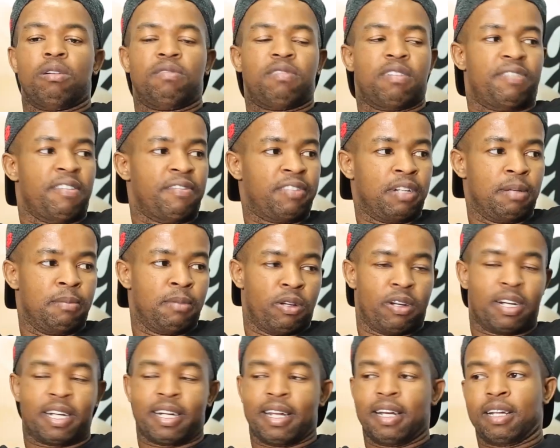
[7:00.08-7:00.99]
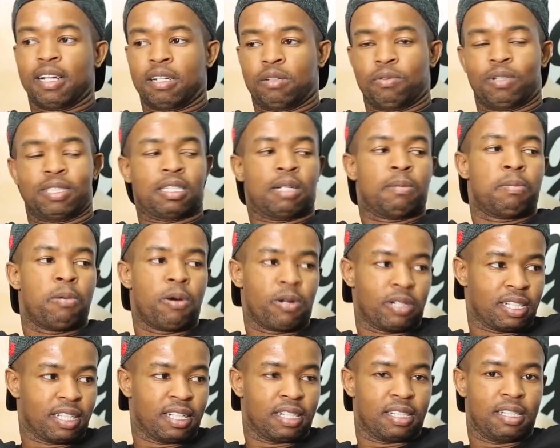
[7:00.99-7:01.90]
over 50 million rand, that was
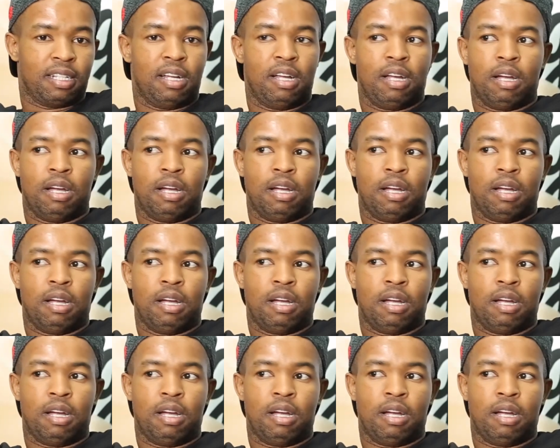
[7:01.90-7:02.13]
reported.